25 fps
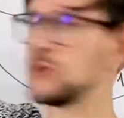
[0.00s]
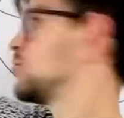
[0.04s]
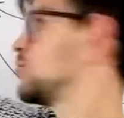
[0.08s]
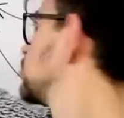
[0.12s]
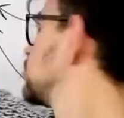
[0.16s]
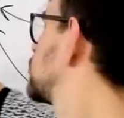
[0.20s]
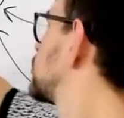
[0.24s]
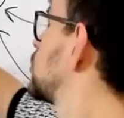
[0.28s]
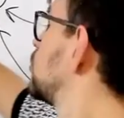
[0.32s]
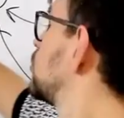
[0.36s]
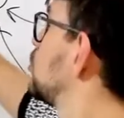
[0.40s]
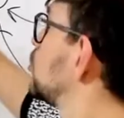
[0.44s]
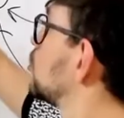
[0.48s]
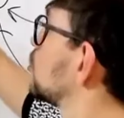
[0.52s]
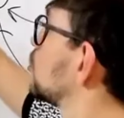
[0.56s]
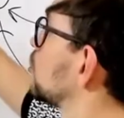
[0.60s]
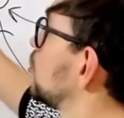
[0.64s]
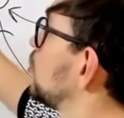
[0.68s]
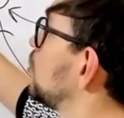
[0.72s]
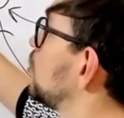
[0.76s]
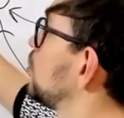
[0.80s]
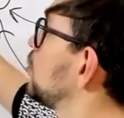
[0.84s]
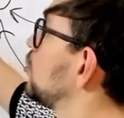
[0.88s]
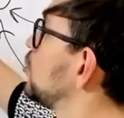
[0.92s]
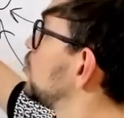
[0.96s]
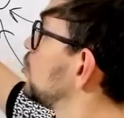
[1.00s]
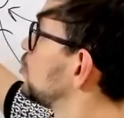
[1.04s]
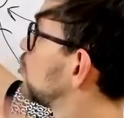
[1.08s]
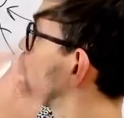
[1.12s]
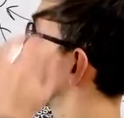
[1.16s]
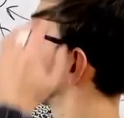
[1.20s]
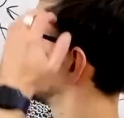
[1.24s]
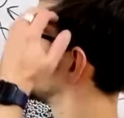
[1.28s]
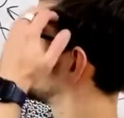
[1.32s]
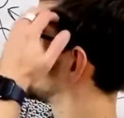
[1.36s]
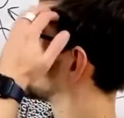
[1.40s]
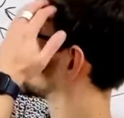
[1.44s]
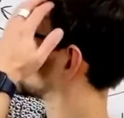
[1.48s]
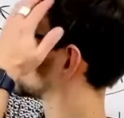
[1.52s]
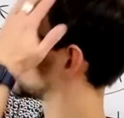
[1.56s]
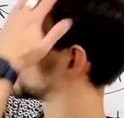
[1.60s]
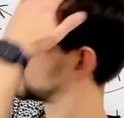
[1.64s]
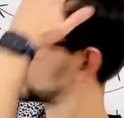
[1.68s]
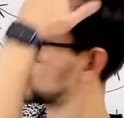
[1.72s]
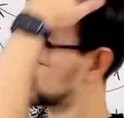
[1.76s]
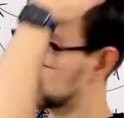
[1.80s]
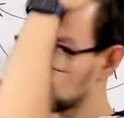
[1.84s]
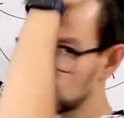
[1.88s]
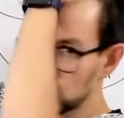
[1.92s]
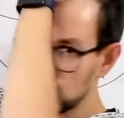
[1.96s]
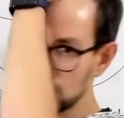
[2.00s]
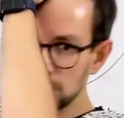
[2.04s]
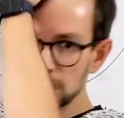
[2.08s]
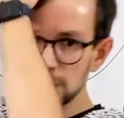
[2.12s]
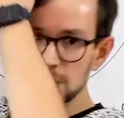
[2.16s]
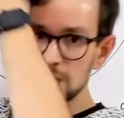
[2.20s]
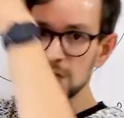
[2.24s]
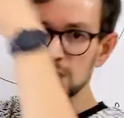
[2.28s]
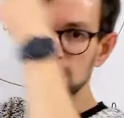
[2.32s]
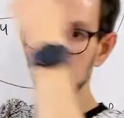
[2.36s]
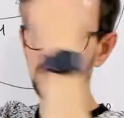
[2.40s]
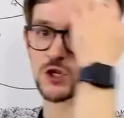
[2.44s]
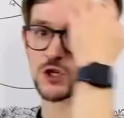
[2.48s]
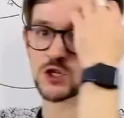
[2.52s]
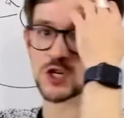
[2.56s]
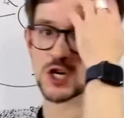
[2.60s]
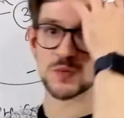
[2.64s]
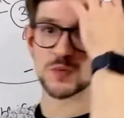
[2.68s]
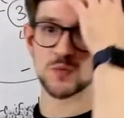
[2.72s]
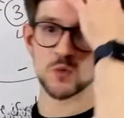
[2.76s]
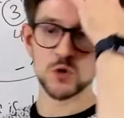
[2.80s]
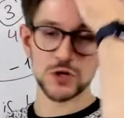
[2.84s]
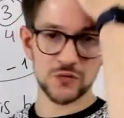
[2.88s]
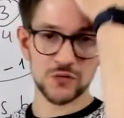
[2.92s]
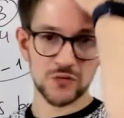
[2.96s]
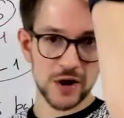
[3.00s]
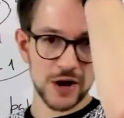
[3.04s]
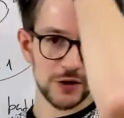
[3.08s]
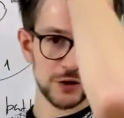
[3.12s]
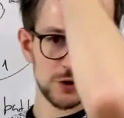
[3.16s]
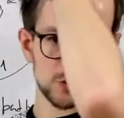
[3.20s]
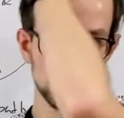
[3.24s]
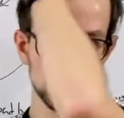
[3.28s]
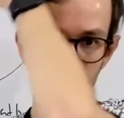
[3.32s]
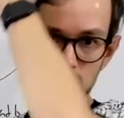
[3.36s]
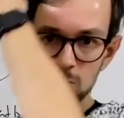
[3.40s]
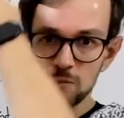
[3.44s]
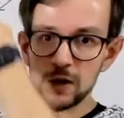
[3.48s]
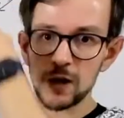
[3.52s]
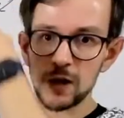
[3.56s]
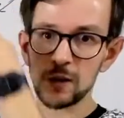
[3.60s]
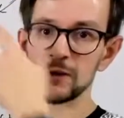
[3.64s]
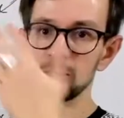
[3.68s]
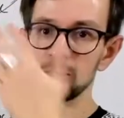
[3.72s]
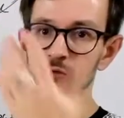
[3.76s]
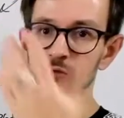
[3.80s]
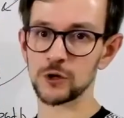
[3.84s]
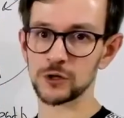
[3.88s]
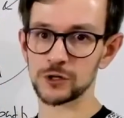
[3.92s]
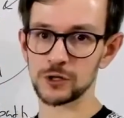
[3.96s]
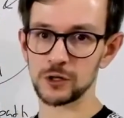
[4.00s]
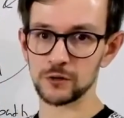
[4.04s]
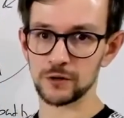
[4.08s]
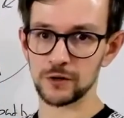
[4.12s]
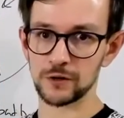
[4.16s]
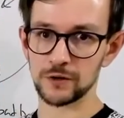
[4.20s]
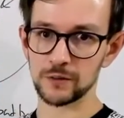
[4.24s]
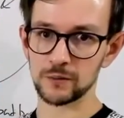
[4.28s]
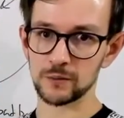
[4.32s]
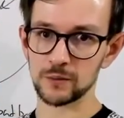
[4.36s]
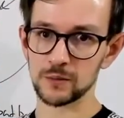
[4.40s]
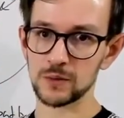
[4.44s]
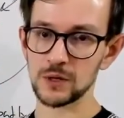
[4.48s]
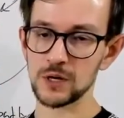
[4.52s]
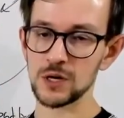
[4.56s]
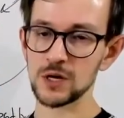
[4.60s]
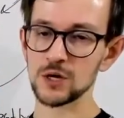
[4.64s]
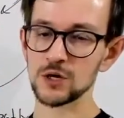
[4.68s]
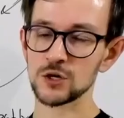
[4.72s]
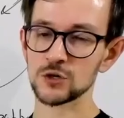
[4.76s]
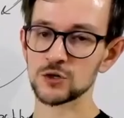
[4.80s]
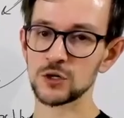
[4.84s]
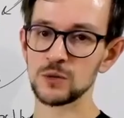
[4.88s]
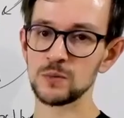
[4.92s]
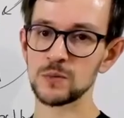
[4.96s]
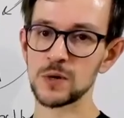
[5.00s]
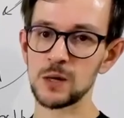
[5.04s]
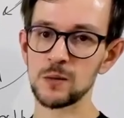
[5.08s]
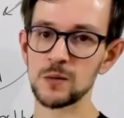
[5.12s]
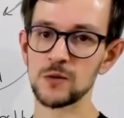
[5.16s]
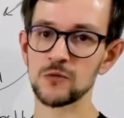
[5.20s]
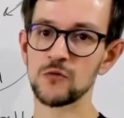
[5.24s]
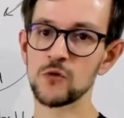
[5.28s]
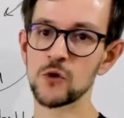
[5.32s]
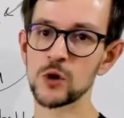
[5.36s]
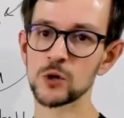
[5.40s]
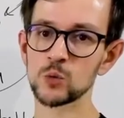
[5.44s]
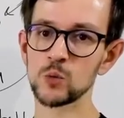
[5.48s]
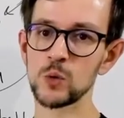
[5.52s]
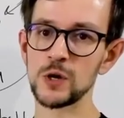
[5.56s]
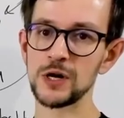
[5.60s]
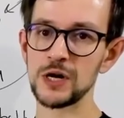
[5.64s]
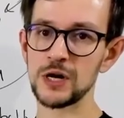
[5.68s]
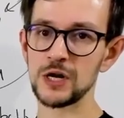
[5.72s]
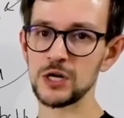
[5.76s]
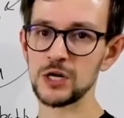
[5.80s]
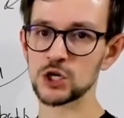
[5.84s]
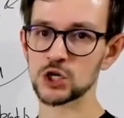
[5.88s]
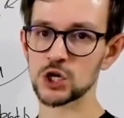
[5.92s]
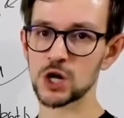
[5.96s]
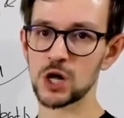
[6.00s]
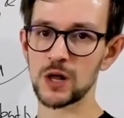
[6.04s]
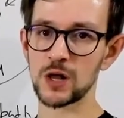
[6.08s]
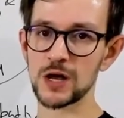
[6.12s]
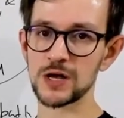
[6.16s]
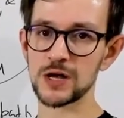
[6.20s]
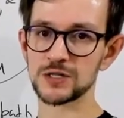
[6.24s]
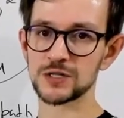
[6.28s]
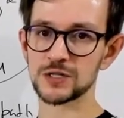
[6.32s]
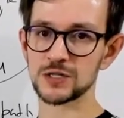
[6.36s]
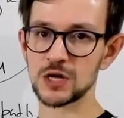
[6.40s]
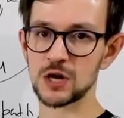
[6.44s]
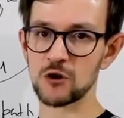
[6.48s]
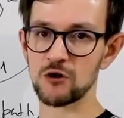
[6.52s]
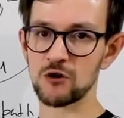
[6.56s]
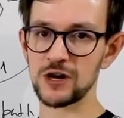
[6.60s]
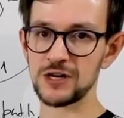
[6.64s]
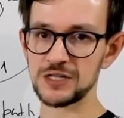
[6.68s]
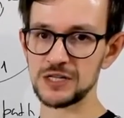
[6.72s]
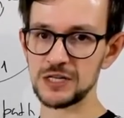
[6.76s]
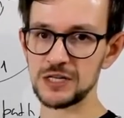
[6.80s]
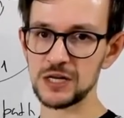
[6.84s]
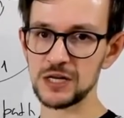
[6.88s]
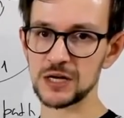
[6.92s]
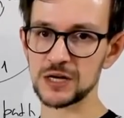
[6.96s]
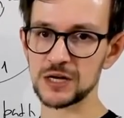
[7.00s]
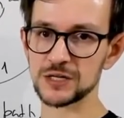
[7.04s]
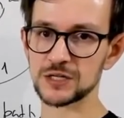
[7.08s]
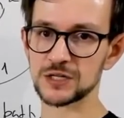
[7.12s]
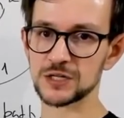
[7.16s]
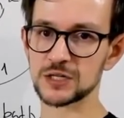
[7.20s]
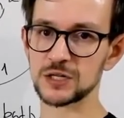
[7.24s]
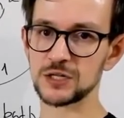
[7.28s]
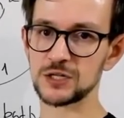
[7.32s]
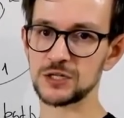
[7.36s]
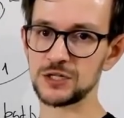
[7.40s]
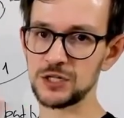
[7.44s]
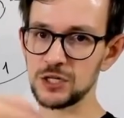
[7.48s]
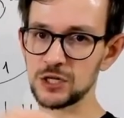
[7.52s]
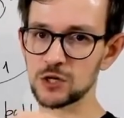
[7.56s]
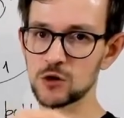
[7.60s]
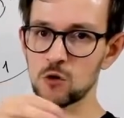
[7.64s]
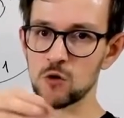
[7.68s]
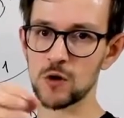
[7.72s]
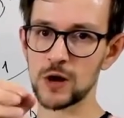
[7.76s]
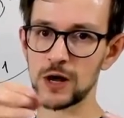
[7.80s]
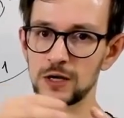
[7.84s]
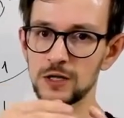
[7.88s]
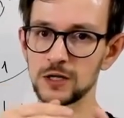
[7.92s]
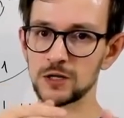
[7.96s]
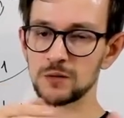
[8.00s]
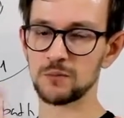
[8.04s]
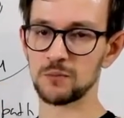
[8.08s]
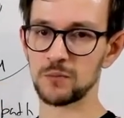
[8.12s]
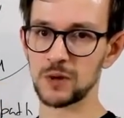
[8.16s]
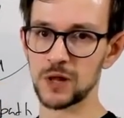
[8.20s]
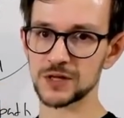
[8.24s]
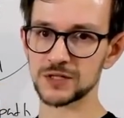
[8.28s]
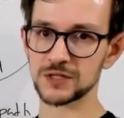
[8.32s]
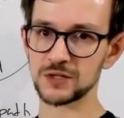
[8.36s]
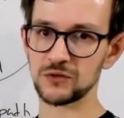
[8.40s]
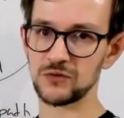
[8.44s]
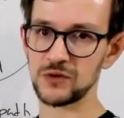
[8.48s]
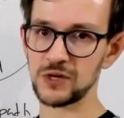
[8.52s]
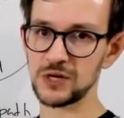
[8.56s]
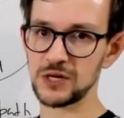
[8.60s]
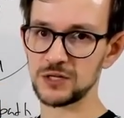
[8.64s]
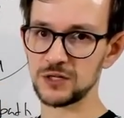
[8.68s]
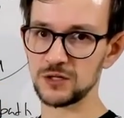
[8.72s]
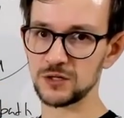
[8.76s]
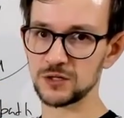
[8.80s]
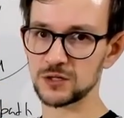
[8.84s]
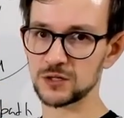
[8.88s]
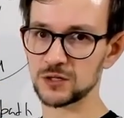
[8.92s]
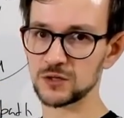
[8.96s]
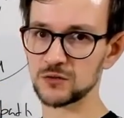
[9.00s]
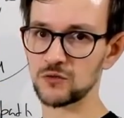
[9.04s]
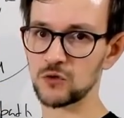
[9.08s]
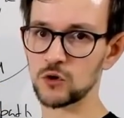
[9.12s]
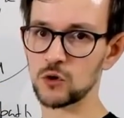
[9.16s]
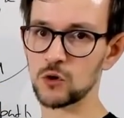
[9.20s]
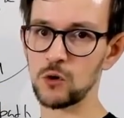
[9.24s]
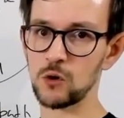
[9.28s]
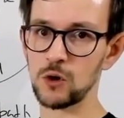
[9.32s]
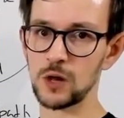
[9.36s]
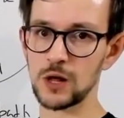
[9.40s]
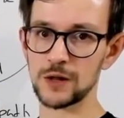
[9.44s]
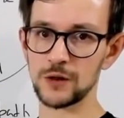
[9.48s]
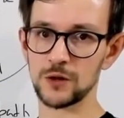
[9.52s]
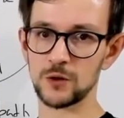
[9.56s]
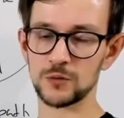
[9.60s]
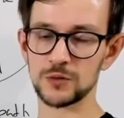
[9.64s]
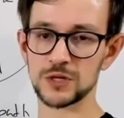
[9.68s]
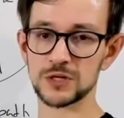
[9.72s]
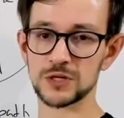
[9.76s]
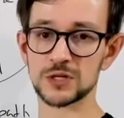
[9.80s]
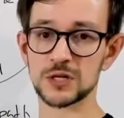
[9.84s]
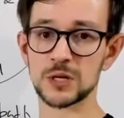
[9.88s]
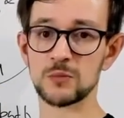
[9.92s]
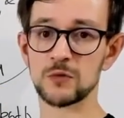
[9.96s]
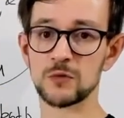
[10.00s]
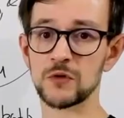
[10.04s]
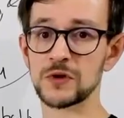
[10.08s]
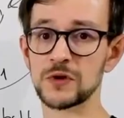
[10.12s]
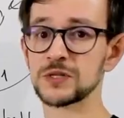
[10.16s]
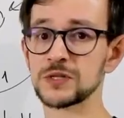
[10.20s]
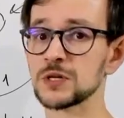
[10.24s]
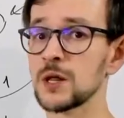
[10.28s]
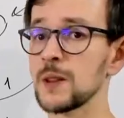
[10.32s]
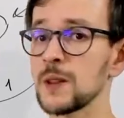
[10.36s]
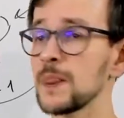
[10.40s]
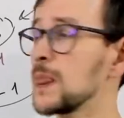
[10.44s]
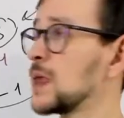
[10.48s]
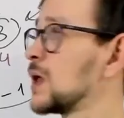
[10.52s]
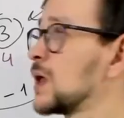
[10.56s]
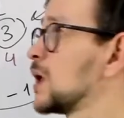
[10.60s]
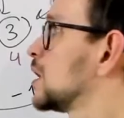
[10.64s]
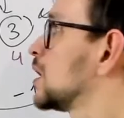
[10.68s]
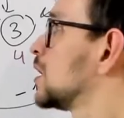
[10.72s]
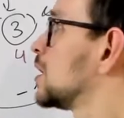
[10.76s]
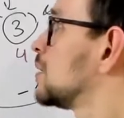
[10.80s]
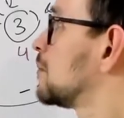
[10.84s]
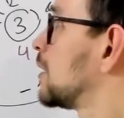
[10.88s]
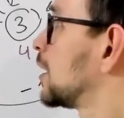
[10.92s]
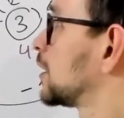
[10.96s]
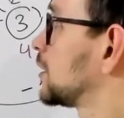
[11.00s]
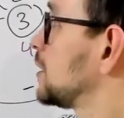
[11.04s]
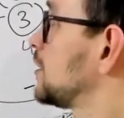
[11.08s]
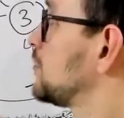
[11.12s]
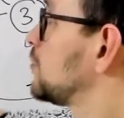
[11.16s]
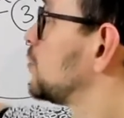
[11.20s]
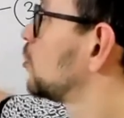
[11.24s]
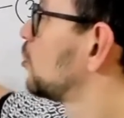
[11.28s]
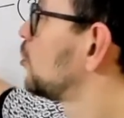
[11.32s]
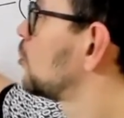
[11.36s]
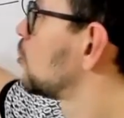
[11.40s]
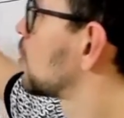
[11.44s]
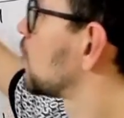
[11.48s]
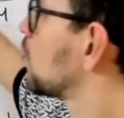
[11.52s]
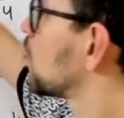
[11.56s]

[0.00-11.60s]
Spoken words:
What you can do is just modify your Bellman-Ford algorithm. So in Bellman-Ford, we initialize array D as 0 and plus infinities for all other nodes except for S. But if you look